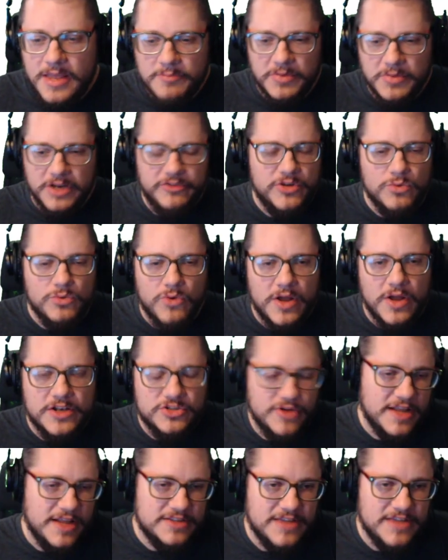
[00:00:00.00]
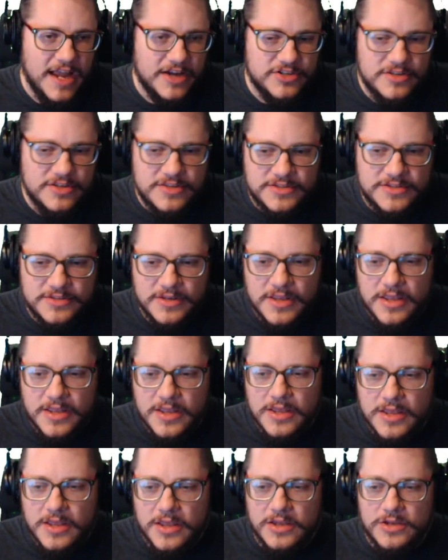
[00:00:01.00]
But if you want transactions,
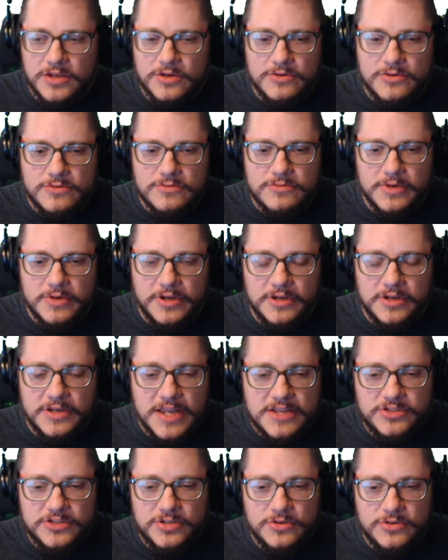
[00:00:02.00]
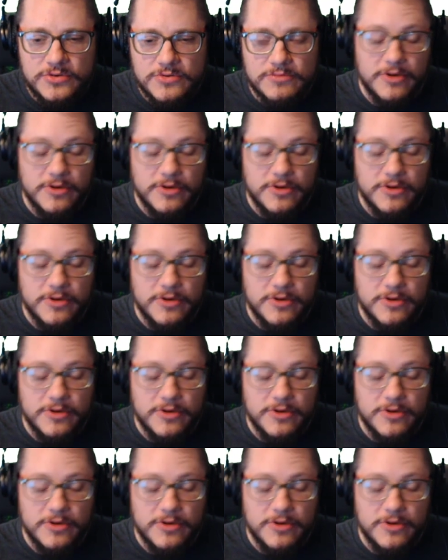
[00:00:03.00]
you need to,